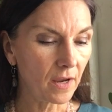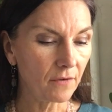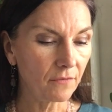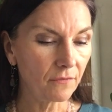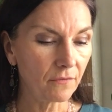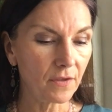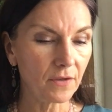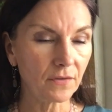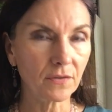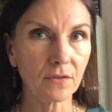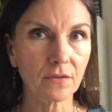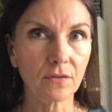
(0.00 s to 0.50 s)

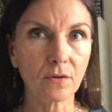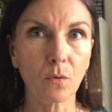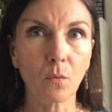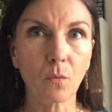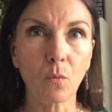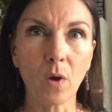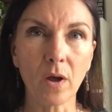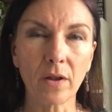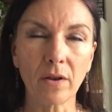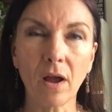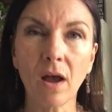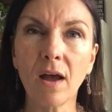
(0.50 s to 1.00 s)
this is a
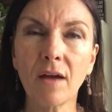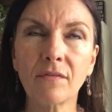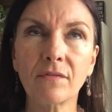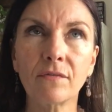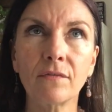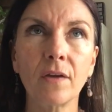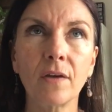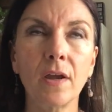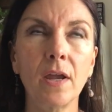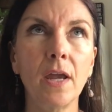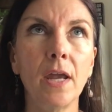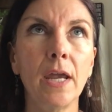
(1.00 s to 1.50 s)

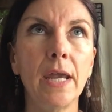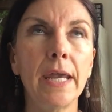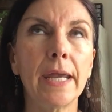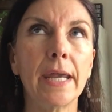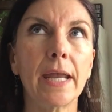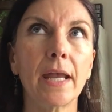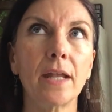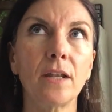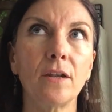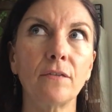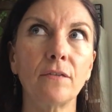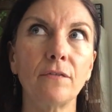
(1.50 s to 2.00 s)
one-off,
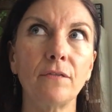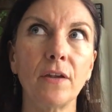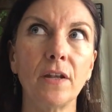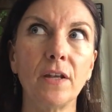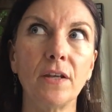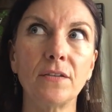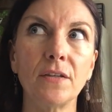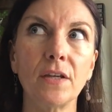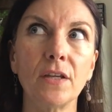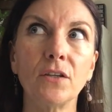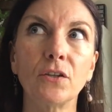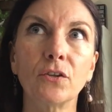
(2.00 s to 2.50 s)
and if it
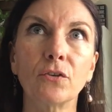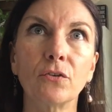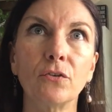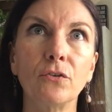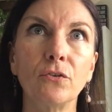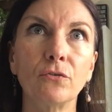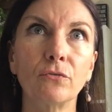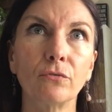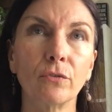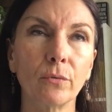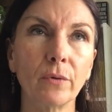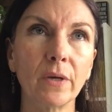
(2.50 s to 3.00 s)
is
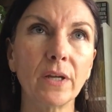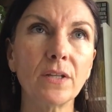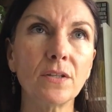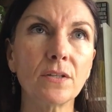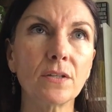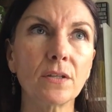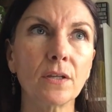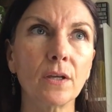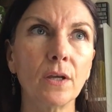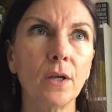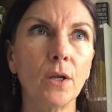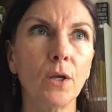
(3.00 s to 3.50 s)

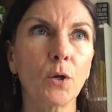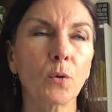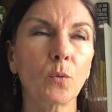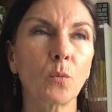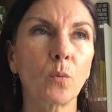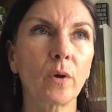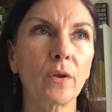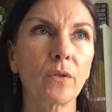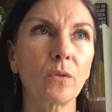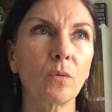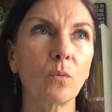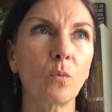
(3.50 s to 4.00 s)
incongruent
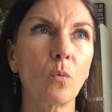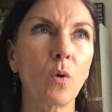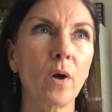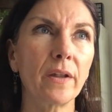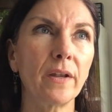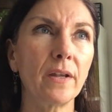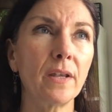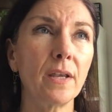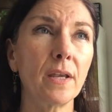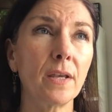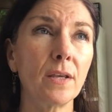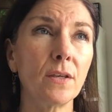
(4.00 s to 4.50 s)
with
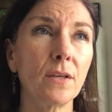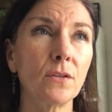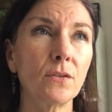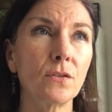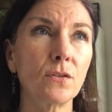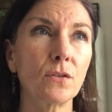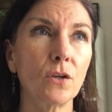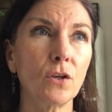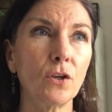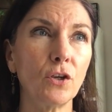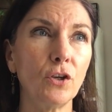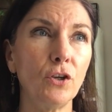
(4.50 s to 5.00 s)
what it
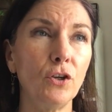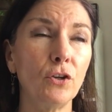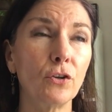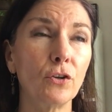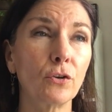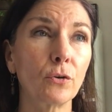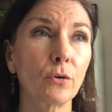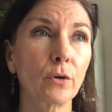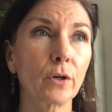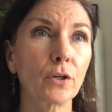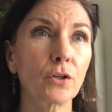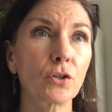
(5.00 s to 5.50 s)
is
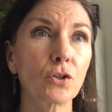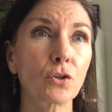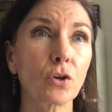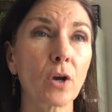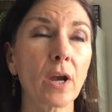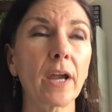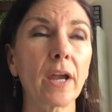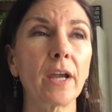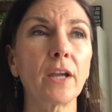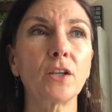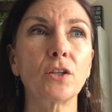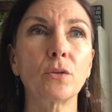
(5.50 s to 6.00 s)
you're
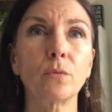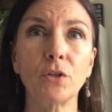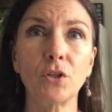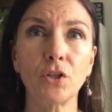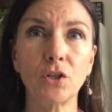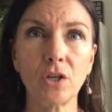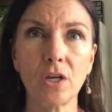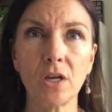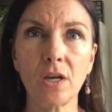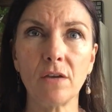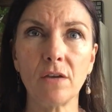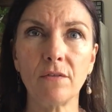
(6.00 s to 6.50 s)
trying to
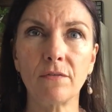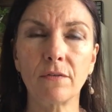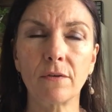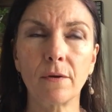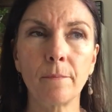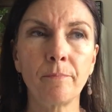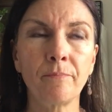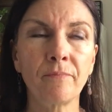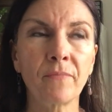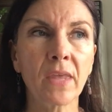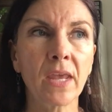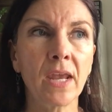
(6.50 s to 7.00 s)
achieve.
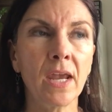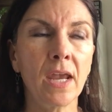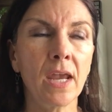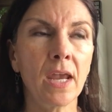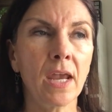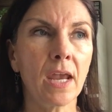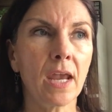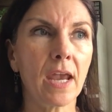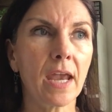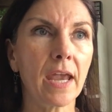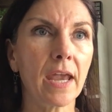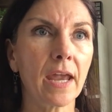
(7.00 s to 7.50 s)

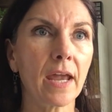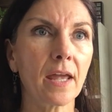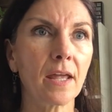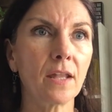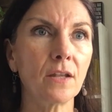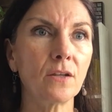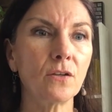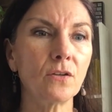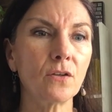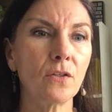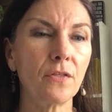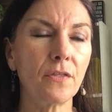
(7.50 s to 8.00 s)

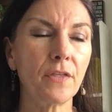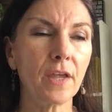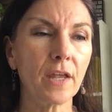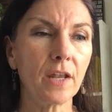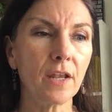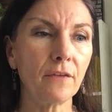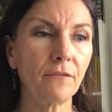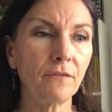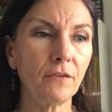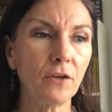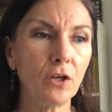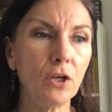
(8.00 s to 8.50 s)
And
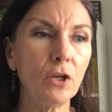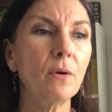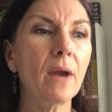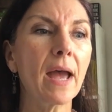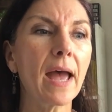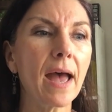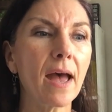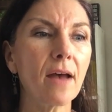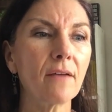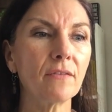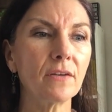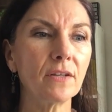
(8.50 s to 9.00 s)
that if you
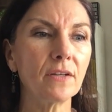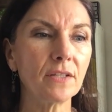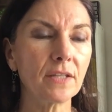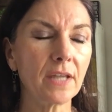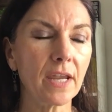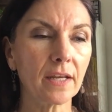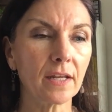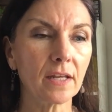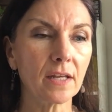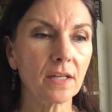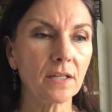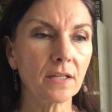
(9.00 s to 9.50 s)
haven't
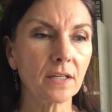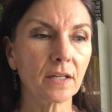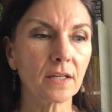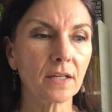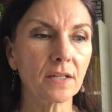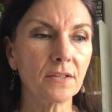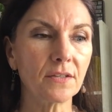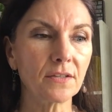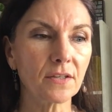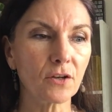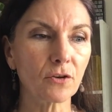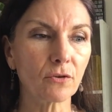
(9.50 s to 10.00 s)
taken into
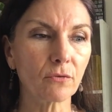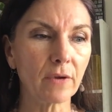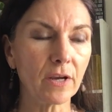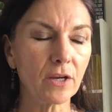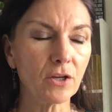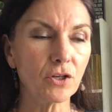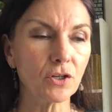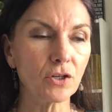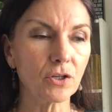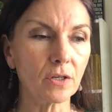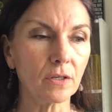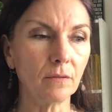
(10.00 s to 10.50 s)

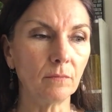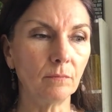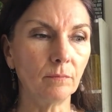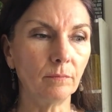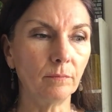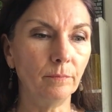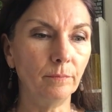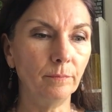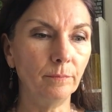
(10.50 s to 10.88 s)
consideration